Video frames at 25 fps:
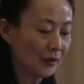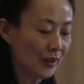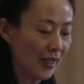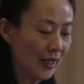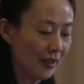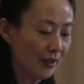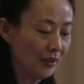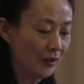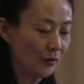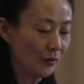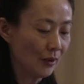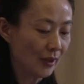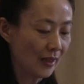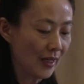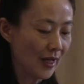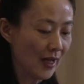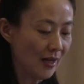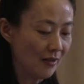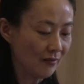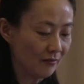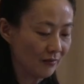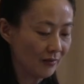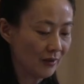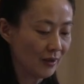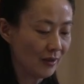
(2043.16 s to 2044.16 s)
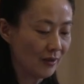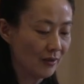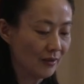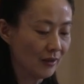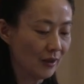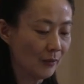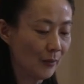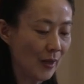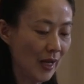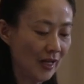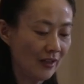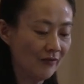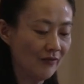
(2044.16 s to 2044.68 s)
to take into account
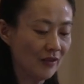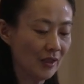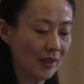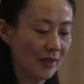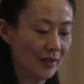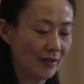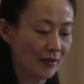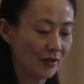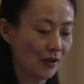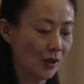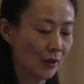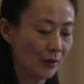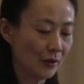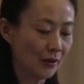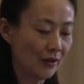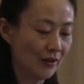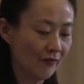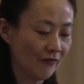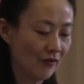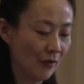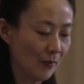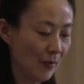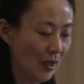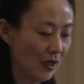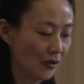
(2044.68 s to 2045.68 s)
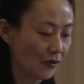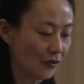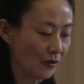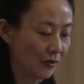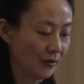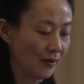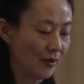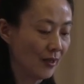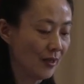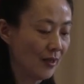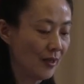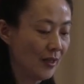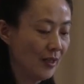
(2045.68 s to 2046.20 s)
the relevant historical
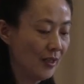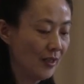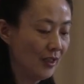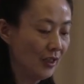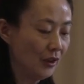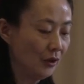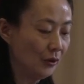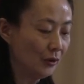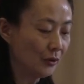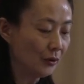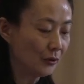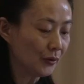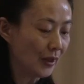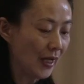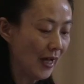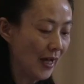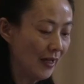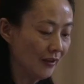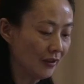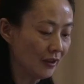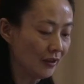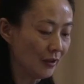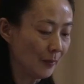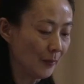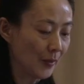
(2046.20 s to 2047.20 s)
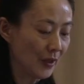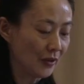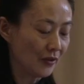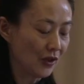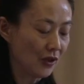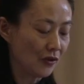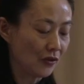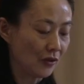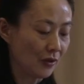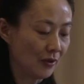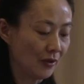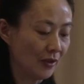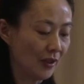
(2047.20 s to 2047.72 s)
information in order to enter the
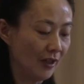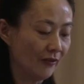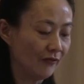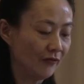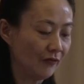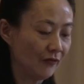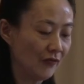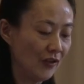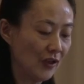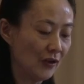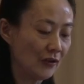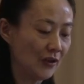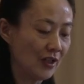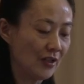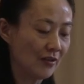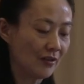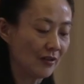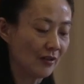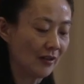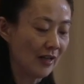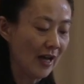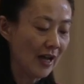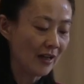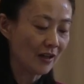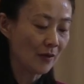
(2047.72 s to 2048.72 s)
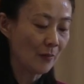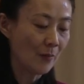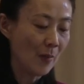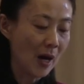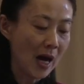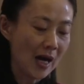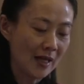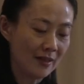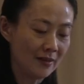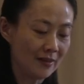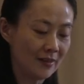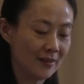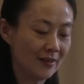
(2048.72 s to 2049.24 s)
position of Fielding's
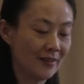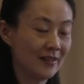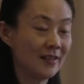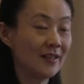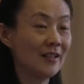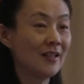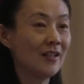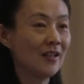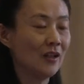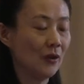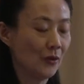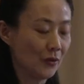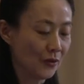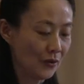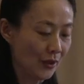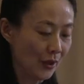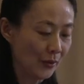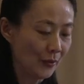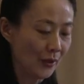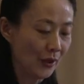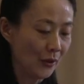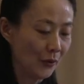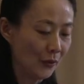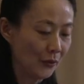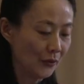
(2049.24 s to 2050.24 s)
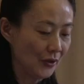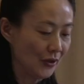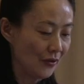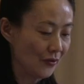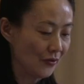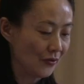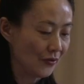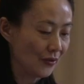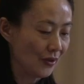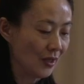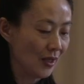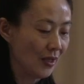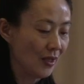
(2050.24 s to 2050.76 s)
like-minded authorial
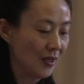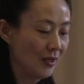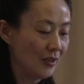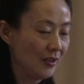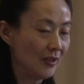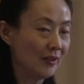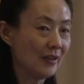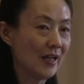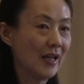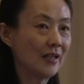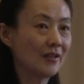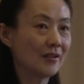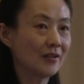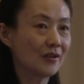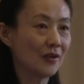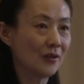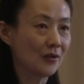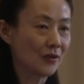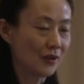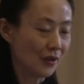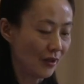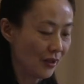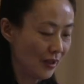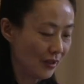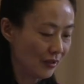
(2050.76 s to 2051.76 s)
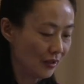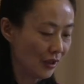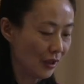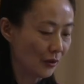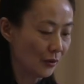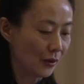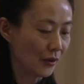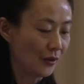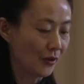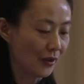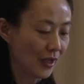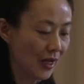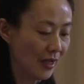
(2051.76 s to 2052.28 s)
audience in that
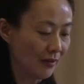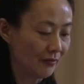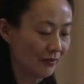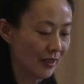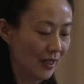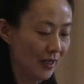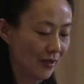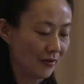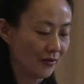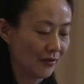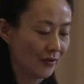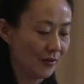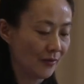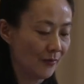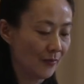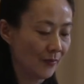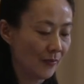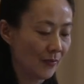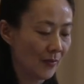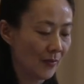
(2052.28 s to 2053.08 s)
social-historical context.